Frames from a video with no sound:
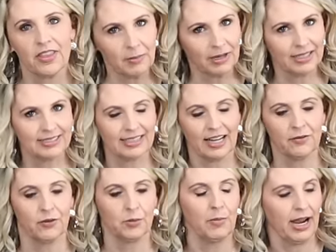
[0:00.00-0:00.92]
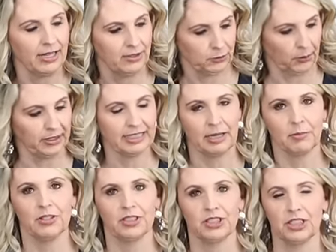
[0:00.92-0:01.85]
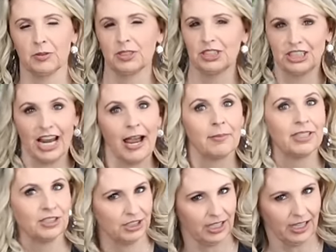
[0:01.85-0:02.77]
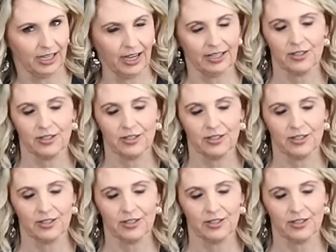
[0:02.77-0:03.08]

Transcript: theme I decided for my spring table this year was shabby chic.